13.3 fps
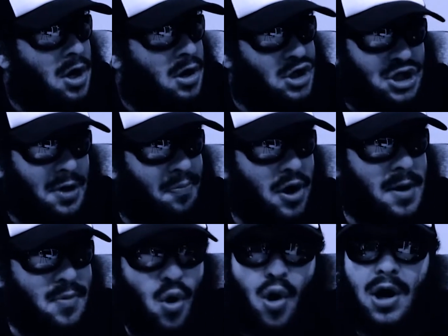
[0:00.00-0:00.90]
the
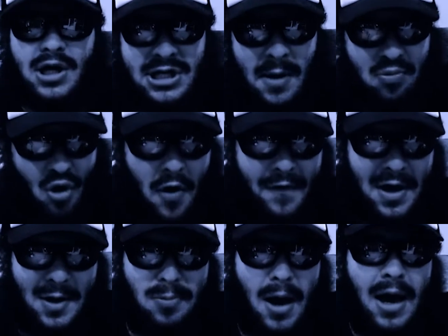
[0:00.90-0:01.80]
Supreme Court except Roe
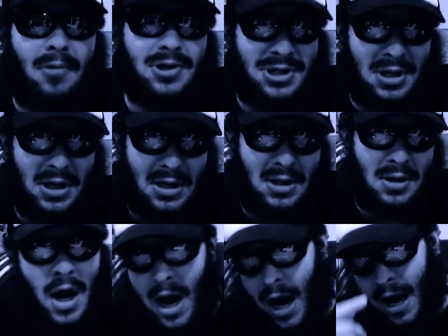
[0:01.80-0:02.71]
v. Wade was leaked.
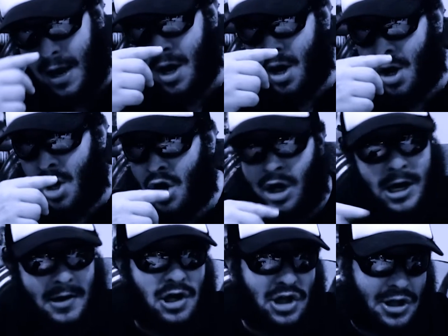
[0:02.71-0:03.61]
And I
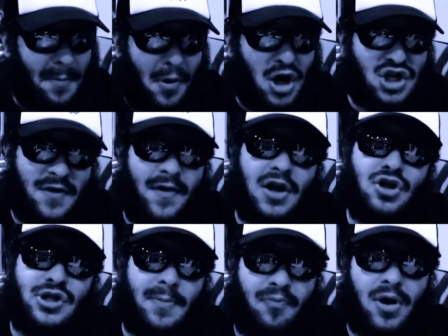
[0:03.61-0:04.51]
can list a bunch of
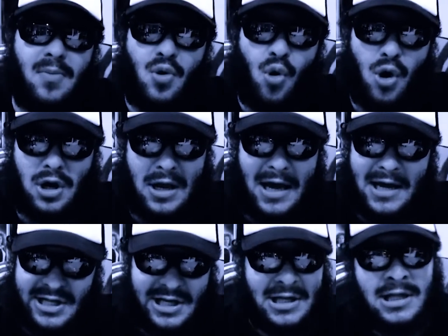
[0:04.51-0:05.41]
other Supreme Court
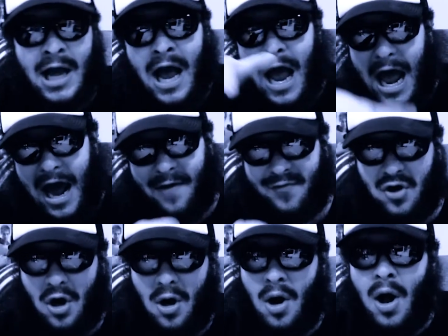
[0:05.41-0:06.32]
cases
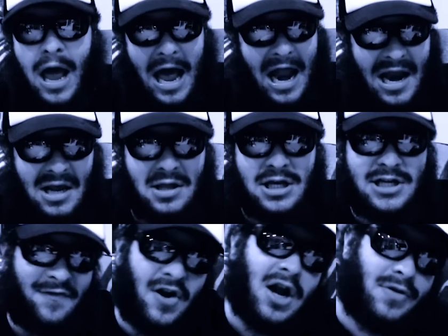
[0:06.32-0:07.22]
after editing
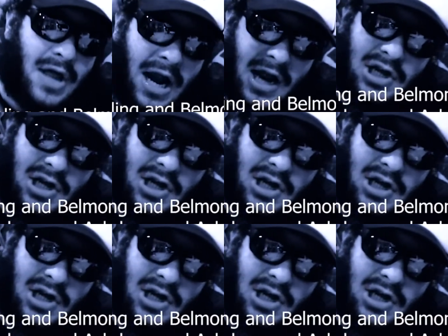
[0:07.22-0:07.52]
this video that I